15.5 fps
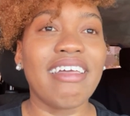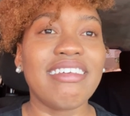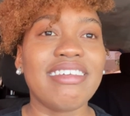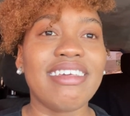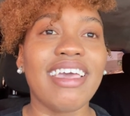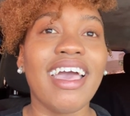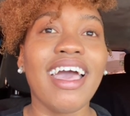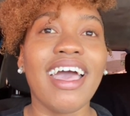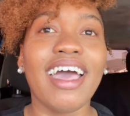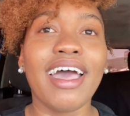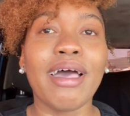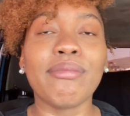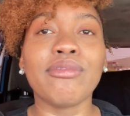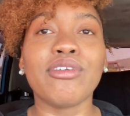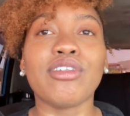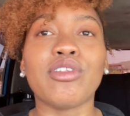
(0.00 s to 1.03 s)
Yeah,
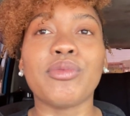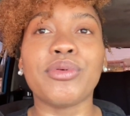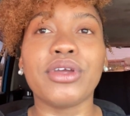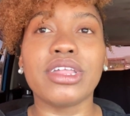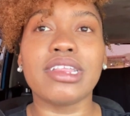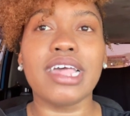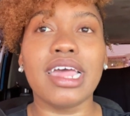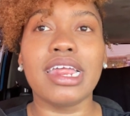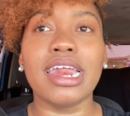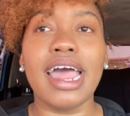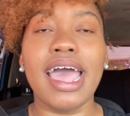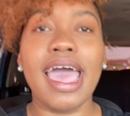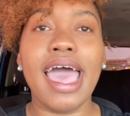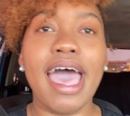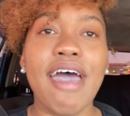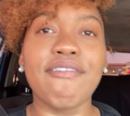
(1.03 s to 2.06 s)
I'm just super excited. I
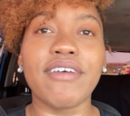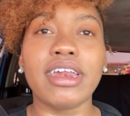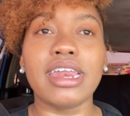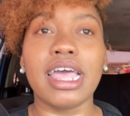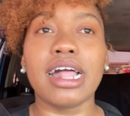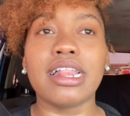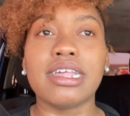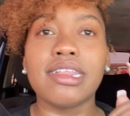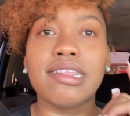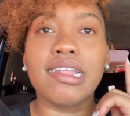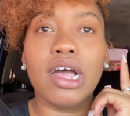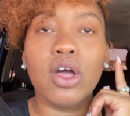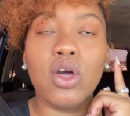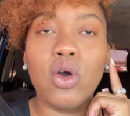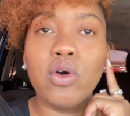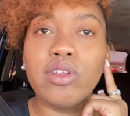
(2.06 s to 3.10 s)
have a necklace
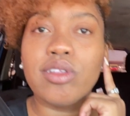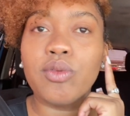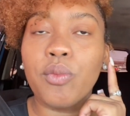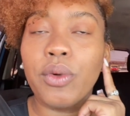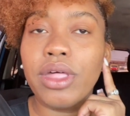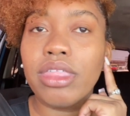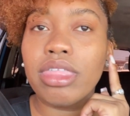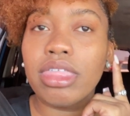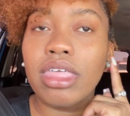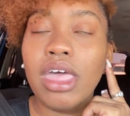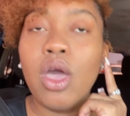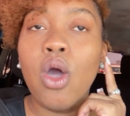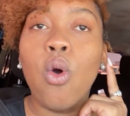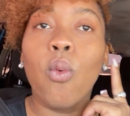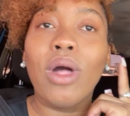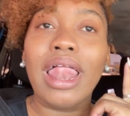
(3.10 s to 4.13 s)
that goes with,
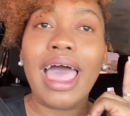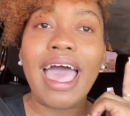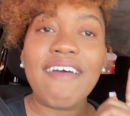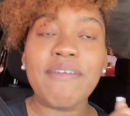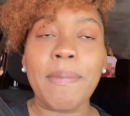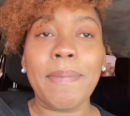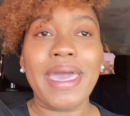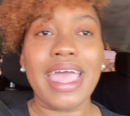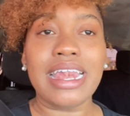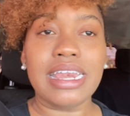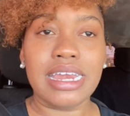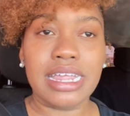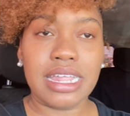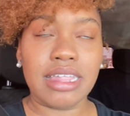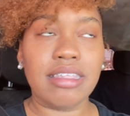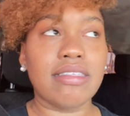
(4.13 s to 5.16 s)
well, I have a
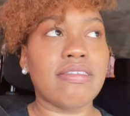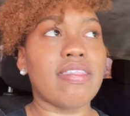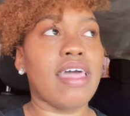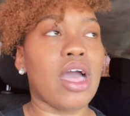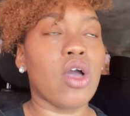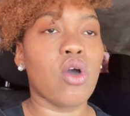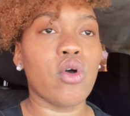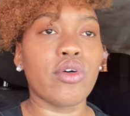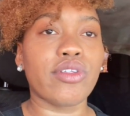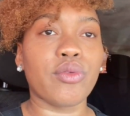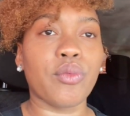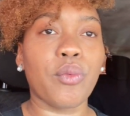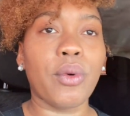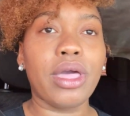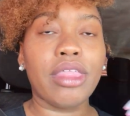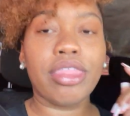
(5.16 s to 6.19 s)
pendant that goes
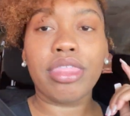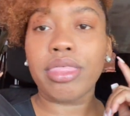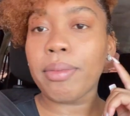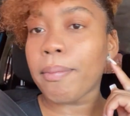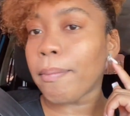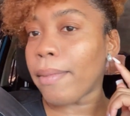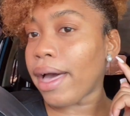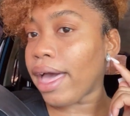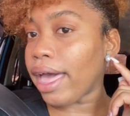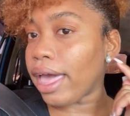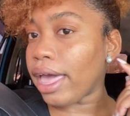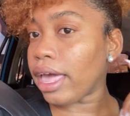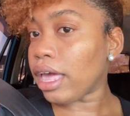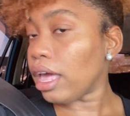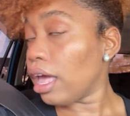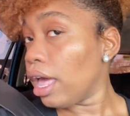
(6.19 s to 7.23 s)
with
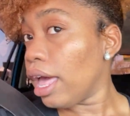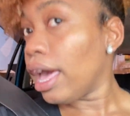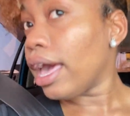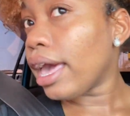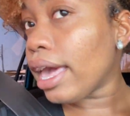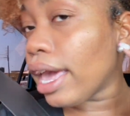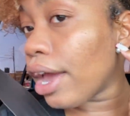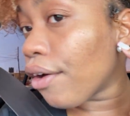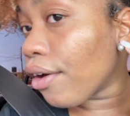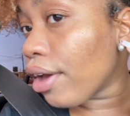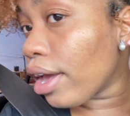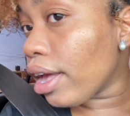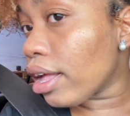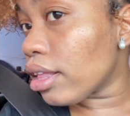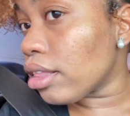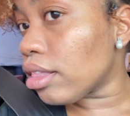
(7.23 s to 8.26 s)
my
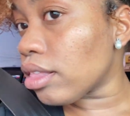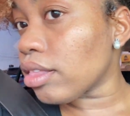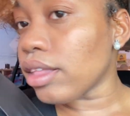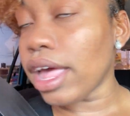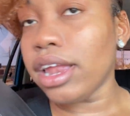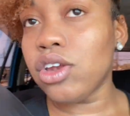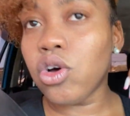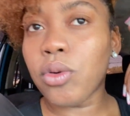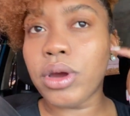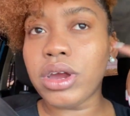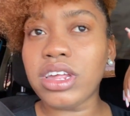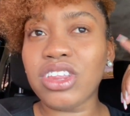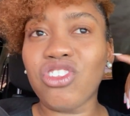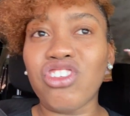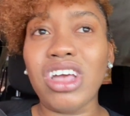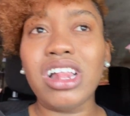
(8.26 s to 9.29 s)
earrings. And don't worry,
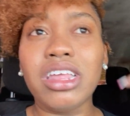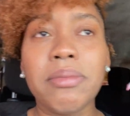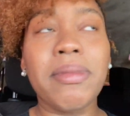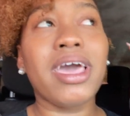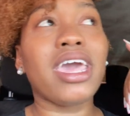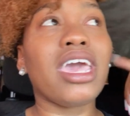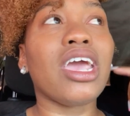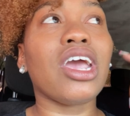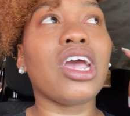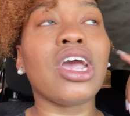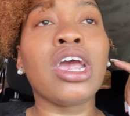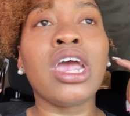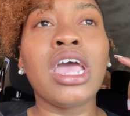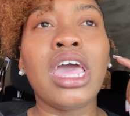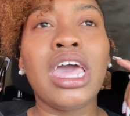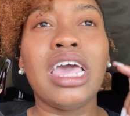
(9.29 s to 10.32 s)
it's gel in my hair.
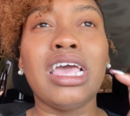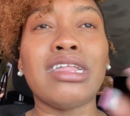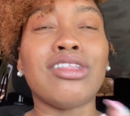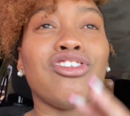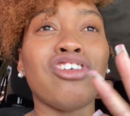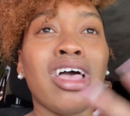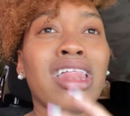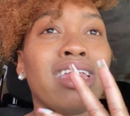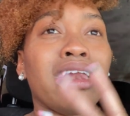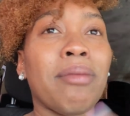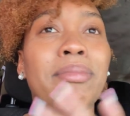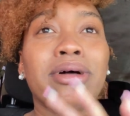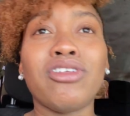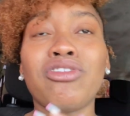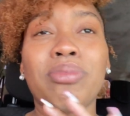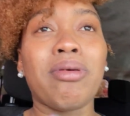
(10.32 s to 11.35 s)
It's gel in a
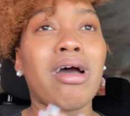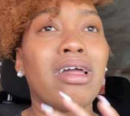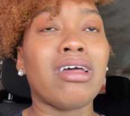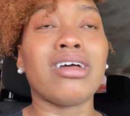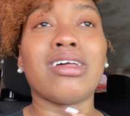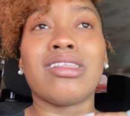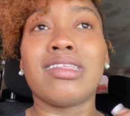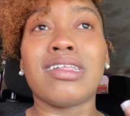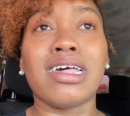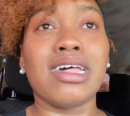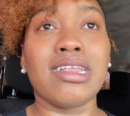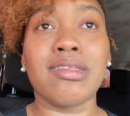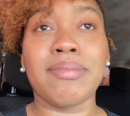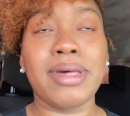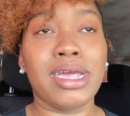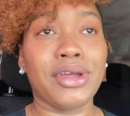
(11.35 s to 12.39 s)
bunch of products
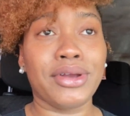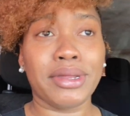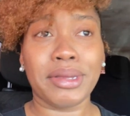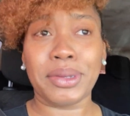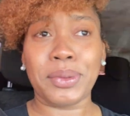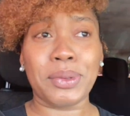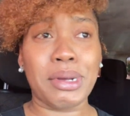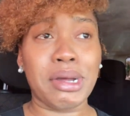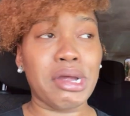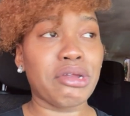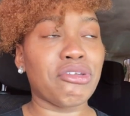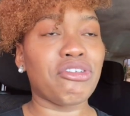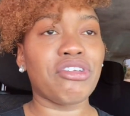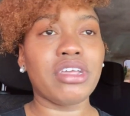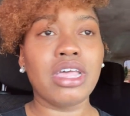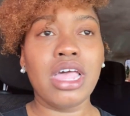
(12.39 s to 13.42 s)
because my hair needs to
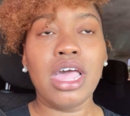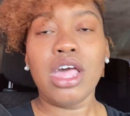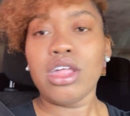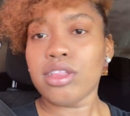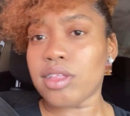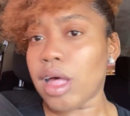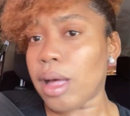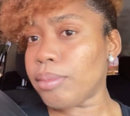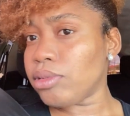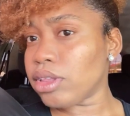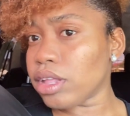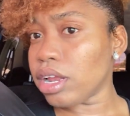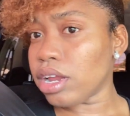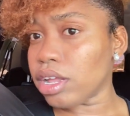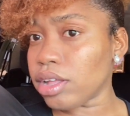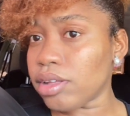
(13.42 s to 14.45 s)
wash. So I'm just
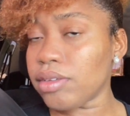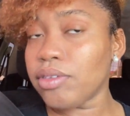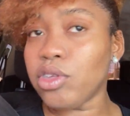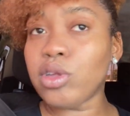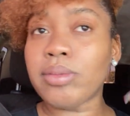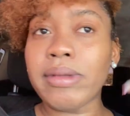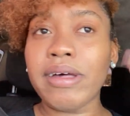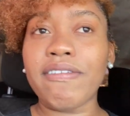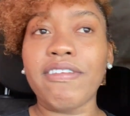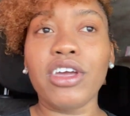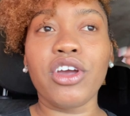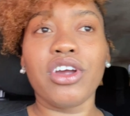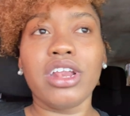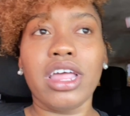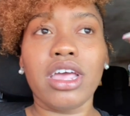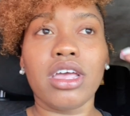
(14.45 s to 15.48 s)
gonna use my finger
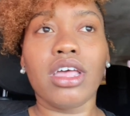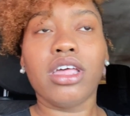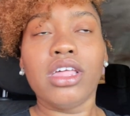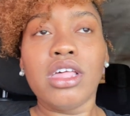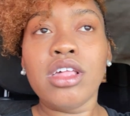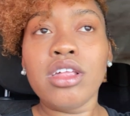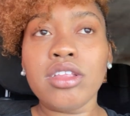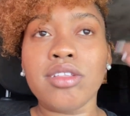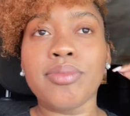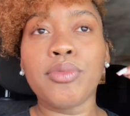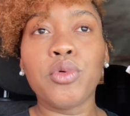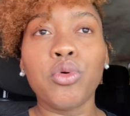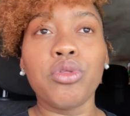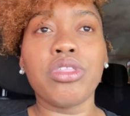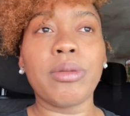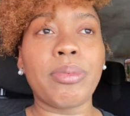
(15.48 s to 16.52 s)
and like
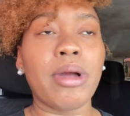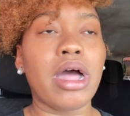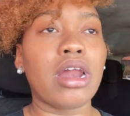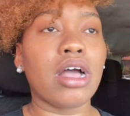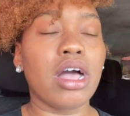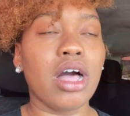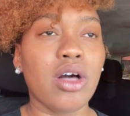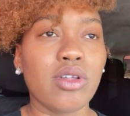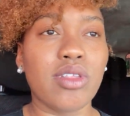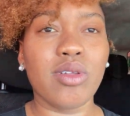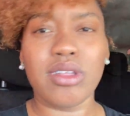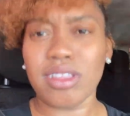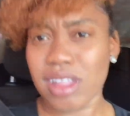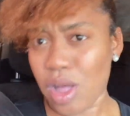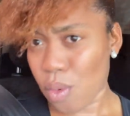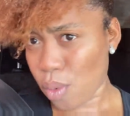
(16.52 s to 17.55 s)
smooth the product out so
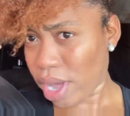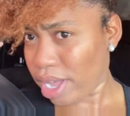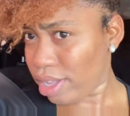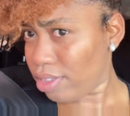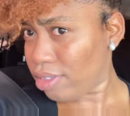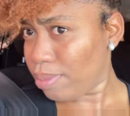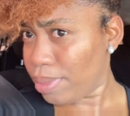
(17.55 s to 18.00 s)
it's not white.